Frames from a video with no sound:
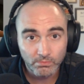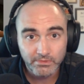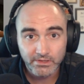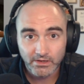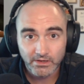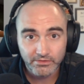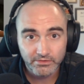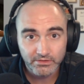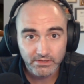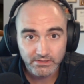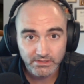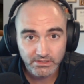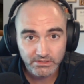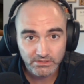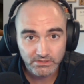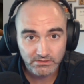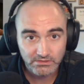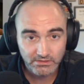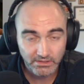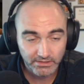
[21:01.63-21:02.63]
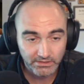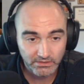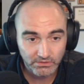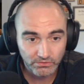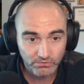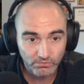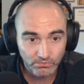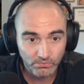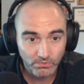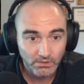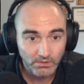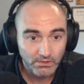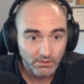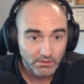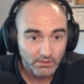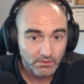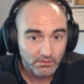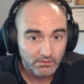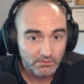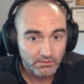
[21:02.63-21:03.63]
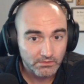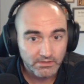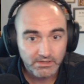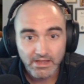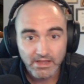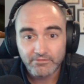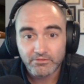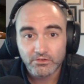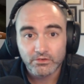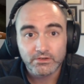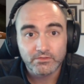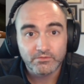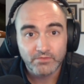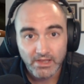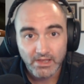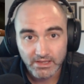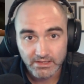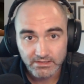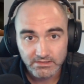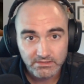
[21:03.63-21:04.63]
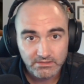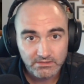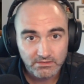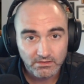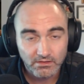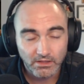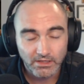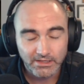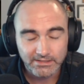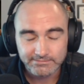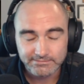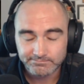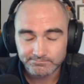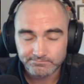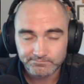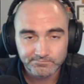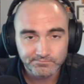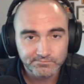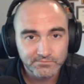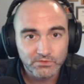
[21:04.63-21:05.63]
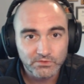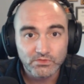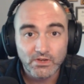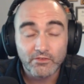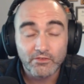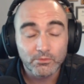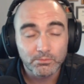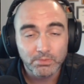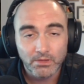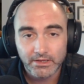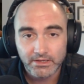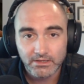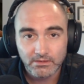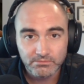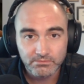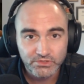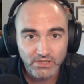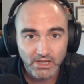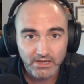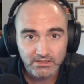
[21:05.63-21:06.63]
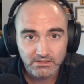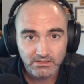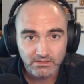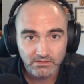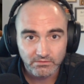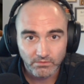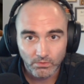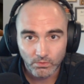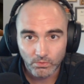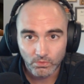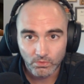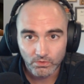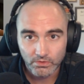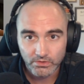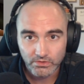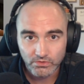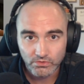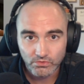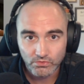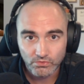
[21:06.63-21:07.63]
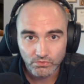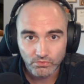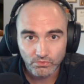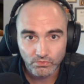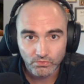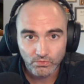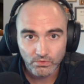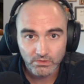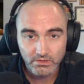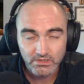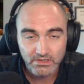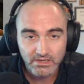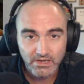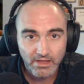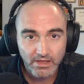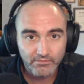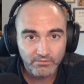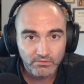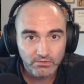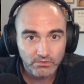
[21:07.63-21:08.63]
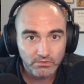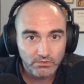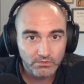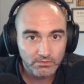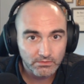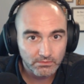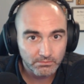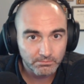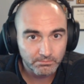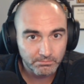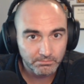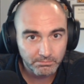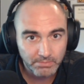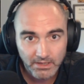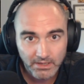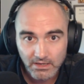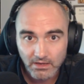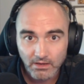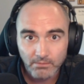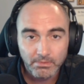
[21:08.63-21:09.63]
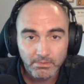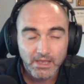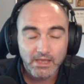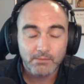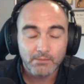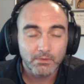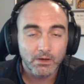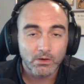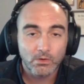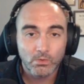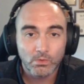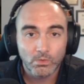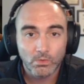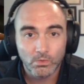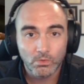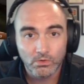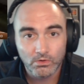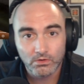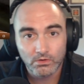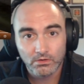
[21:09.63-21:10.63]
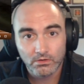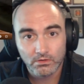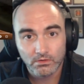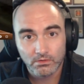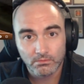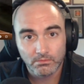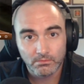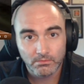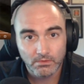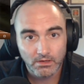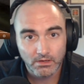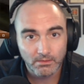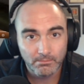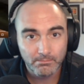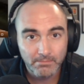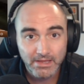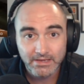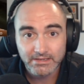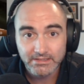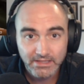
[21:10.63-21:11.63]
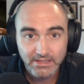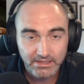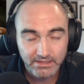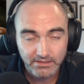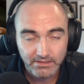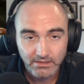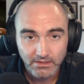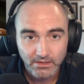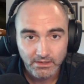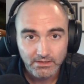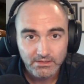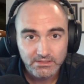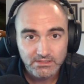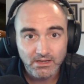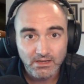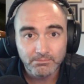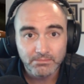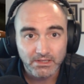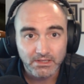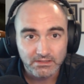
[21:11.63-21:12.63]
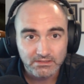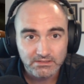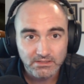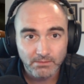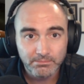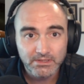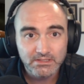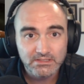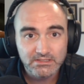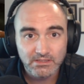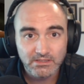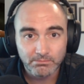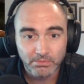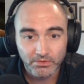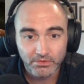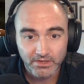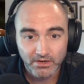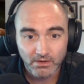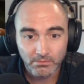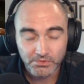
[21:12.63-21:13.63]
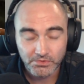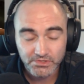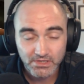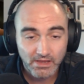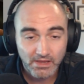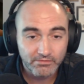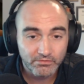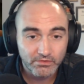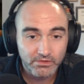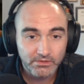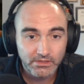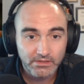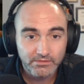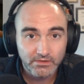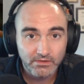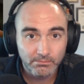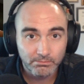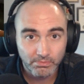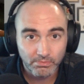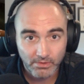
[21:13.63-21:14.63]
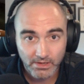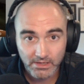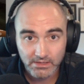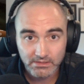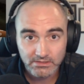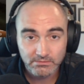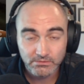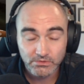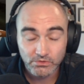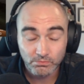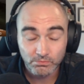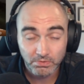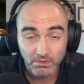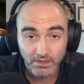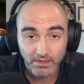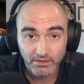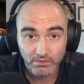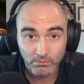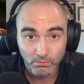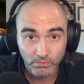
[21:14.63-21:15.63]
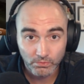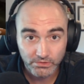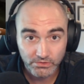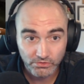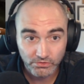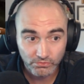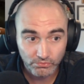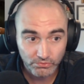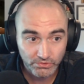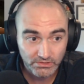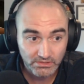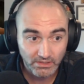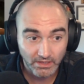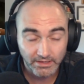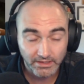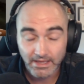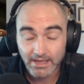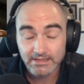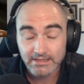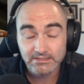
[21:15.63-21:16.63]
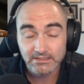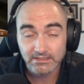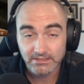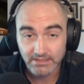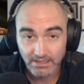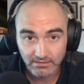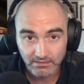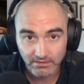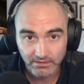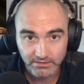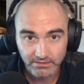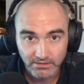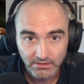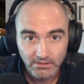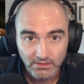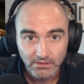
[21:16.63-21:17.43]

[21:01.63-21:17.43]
meet other conditions, like you never advance, like you never play an objective, or you never pick up ammo or a med kit something, something simple that almost every, even a brand new player would do just like accidentally.